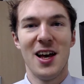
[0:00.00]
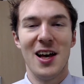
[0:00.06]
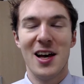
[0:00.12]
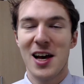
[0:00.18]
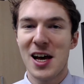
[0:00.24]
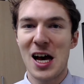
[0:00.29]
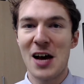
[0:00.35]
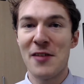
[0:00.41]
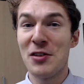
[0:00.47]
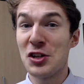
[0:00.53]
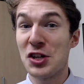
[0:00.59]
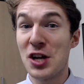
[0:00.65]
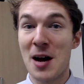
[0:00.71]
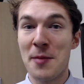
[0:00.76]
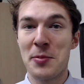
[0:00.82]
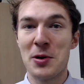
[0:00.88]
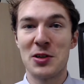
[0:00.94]
Hey Hy-Vee
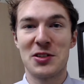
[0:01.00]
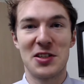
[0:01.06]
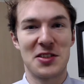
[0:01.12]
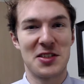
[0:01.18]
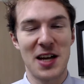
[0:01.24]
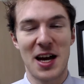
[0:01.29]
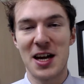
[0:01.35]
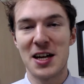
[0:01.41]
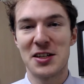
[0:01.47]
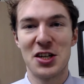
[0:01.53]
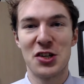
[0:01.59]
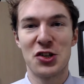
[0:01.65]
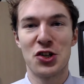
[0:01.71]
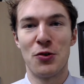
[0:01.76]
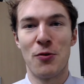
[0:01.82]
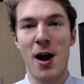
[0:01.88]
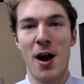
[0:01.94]
shoppers, it's
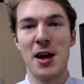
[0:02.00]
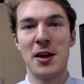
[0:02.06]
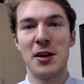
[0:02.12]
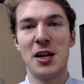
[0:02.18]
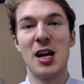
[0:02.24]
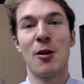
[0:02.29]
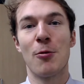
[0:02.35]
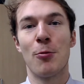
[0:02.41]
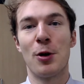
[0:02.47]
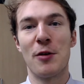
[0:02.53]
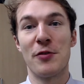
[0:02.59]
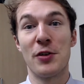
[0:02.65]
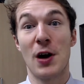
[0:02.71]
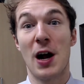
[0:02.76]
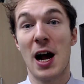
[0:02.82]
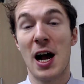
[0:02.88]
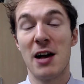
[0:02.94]
dietitian Ryan here, one of
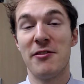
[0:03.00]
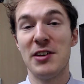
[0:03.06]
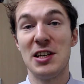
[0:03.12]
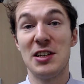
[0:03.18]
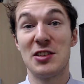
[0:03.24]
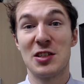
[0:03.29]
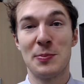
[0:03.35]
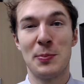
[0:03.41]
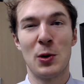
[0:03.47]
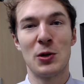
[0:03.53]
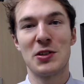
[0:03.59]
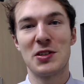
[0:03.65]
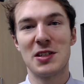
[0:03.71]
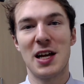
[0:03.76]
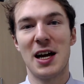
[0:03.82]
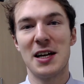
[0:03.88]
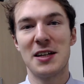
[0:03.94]
your Hy-Vee sports
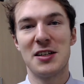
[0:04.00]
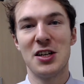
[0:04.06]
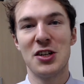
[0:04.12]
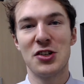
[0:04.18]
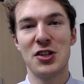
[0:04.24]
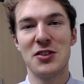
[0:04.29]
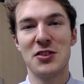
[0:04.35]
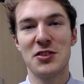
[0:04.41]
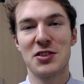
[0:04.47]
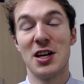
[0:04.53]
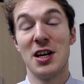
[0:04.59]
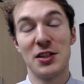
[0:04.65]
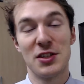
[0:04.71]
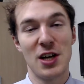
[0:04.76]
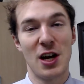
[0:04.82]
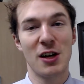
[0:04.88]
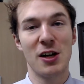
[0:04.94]
dietitians,
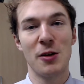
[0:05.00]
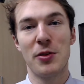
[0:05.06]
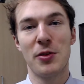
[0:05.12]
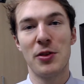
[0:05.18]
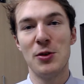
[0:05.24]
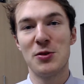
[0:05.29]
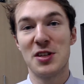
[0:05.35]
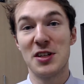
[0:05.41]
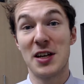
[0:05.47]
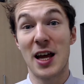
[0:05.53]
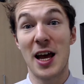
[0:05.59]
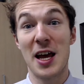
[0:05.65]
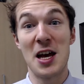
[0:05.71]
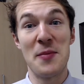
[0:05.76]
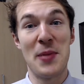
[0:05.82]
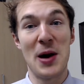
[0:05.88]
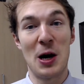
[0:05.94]
talking with you today
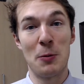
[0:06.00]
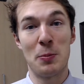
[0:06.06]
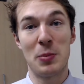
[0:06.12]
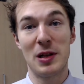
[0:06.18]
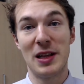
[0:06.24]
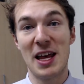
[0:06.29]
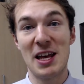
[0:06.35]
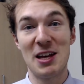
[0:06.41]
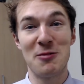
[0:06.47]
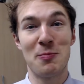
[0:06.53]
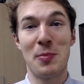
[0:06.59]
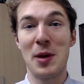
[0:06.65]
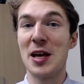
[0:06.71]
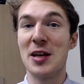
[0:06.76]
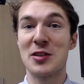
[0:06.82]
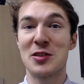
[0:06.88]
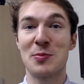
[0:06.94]
about
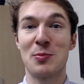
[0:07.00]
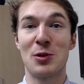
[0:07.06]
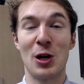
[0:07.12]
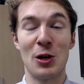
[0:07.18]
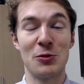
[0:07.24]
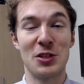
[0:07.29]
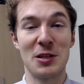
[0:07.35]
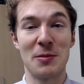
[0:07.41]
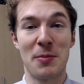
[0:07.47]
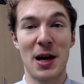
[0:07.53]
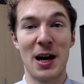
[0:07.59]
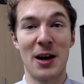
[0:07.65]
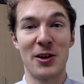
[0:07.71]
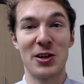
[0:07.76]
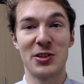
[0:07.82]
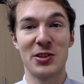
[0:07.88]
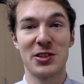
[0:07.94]
plant-based protein
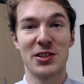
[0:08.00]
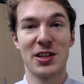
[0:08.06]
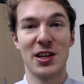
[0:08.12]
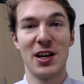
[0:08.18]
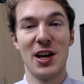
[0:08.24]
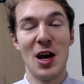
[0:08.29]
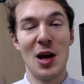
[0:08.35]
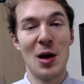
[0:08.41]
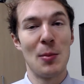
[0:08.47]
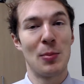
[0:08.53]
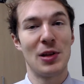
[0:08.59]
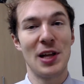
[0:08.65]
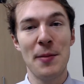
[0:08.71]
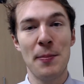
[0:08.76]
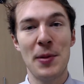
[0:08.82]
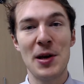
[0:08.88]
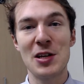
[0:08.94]
powders.
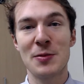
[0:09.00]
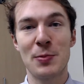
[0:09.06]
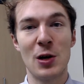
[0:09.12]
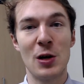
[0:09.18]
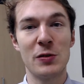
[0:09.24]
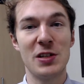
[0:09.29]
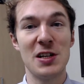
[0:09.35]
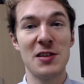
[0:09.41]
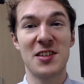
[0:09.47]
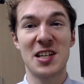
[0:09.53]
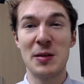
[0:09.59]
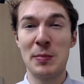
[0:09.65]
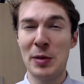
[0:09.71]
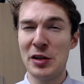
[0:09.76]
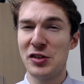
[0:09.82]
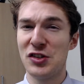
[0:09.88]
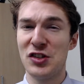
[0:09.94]
Plant-based proteins can
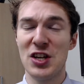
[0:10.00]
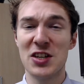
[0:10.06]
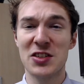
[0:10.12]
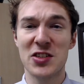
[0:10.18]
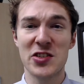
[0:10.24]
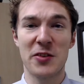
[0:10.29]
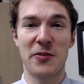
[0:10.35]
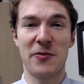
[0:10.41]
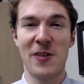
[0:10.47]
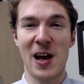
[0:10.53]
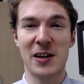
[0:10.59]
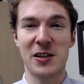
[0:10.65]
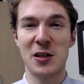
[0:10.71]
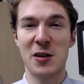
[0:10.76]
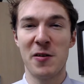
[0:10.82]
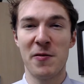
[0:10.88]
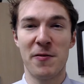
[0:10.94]
be just as
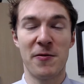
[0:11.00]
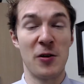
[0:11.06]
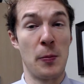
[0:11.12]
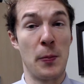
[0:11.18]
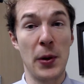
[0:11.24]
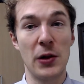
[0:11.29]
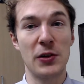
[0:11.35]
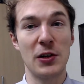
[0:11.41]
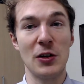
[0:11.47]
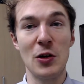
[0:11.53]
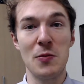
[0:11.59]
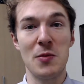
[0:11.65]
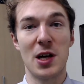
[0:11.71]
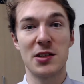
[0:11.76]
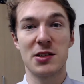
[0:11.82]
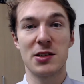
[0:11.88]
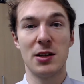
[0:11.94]
effective for building new
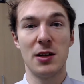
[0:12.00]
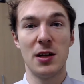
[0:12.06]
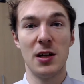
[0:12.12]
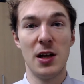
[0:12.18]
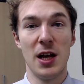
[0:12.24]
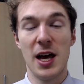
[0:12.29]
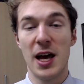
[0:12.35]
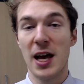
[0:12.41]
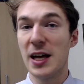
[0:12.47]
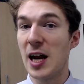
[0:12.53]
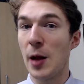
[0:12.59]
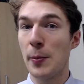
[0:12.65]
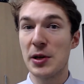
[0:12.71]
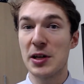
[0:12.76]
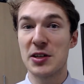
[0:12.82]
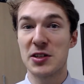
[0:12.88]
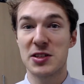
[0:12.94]
muscle and
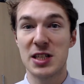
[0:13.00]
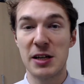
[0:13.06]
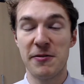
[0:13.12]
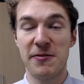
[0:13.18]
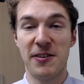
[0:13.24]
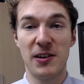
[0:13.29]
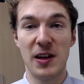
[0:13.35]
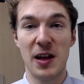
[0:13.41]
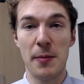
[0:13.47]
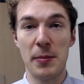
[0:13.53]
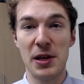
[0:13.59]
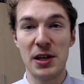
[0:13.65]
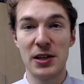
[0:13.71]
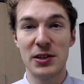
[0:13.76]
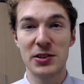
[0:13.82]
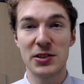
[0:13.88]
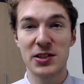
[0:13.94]
helping us stay full at
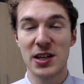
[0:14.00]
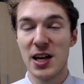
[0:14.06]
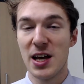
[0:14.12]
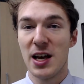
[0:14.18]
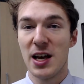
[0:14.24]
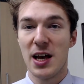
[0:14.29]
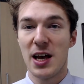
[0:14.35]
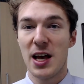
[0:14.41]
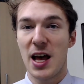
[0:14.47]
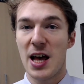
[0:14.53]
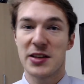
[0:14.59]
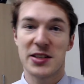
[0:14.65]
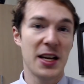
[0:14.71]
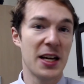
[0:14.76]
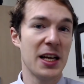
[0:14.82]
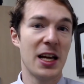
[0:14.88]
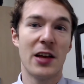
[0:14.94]
meals as
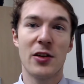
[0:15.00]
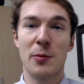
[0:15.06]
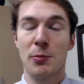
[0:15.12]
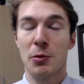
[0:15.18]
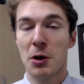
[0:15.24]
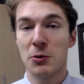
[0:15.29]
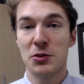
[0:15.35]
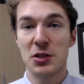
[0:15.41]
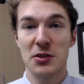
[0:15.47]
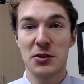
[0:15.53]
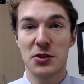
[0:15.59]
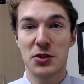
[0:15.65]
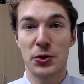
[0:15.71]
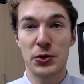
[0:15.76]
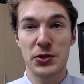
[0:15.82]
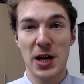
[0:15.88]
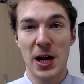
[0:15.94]
any other protein
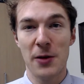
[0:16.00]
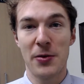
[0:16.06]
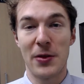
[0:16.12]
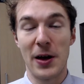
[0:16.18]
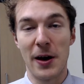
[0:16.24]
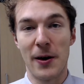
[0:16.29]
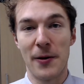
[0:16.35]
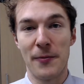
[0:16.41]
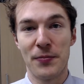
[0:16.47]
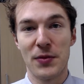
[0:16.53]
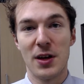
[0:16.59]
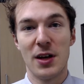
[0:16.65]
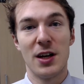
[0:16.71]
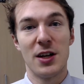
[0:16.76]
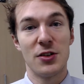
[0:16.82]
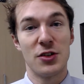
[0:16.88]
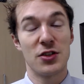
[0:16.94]
source out there.
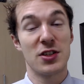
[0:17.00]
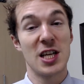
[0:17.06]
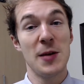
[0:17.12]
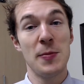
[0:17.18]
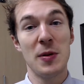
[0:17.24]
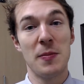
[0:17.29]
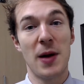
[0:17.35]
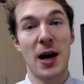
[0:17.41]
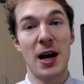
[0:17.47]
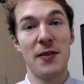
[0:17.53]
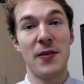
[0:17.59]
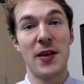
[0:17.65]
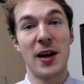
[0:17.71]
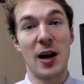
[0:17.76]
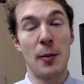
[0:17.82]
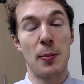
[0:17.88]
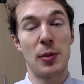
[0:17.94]
Just keep in mind that
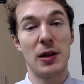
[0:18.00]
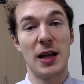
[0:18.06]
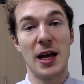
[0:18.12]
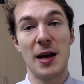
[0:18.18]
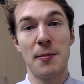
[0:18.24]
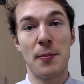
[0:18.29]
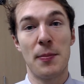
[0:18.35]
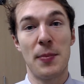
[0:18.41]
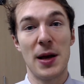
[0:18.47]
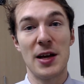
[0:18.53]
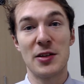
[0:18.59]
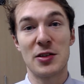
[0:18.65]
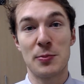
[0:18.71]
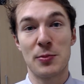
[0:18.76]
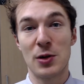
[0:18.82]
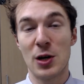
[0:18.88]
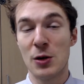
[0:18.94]
our
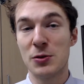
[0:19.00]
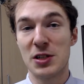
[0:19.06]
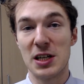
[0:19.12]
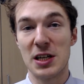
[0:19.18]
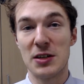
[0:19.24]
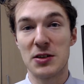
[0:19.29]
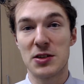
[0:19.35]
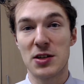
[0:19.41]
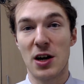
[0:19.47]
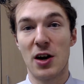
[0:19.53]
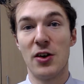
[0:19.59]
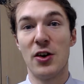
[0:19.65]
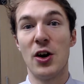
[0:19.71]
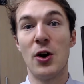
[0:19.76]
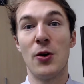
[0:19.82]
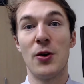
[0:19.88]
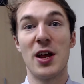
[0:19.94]
plant-based proteins are
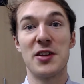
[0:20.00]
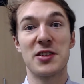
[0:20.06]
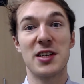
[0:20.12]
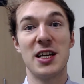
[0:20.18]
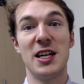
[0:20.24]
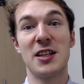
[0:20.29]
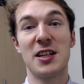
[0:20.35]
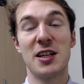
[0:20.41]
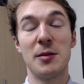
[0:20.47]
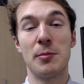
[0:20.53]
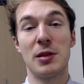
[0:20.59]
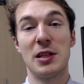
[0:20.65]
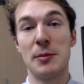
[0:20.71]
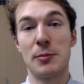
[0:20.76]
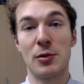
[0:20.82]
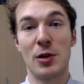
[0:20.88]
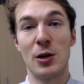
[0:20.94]
known as
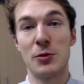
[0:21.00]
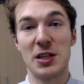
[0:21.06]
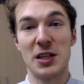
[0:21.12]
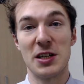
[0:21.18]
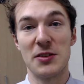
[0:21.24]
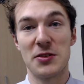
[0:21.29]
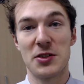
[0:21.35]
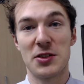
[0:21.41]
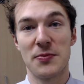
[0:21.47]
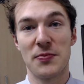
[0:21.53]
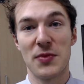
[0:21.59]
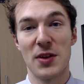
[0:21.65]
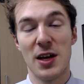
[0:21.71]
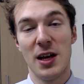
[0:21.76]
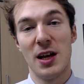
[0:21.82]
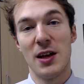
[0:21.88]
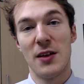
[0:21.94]
incomplete proteins.
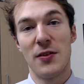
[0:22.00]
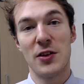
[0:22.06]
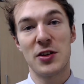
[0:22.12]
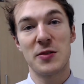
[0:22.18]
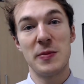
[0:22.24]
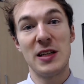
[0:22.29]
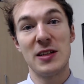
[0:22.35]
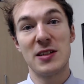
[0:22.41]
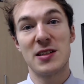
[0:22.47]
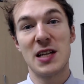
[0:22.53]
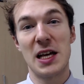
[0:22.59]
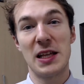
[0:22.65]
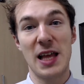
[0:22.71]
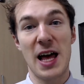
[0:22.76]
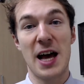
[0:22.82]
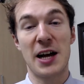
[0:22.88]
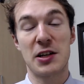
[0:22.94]
This means they
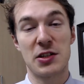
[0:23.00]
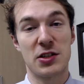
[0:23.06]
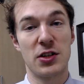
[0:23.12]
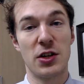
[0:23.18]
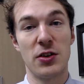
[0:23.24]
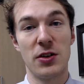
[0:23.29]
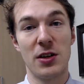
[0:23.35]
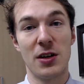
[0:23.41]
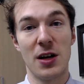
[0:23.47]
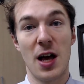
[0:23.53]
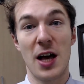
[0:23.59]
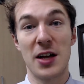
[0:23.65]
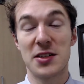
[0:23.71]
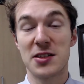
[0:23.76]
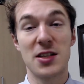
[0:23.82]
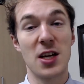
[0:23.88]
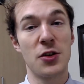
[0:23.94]
lack certain
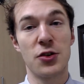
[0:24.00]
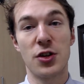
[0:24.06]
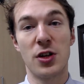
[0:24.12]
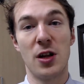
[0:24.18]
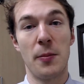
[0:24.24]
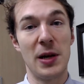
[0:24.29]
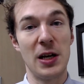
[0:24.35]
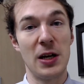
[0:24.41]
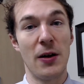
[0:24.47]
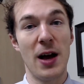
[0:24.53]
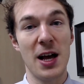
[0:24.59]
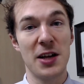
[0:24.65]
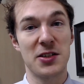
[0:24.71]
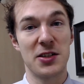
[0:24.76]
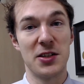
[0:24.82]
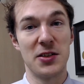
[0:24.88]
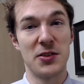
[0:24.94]
essential amino
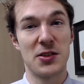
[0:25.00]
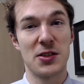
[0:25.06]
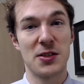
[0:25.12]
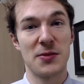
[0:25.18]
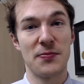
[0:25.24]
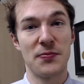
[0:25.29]
acids.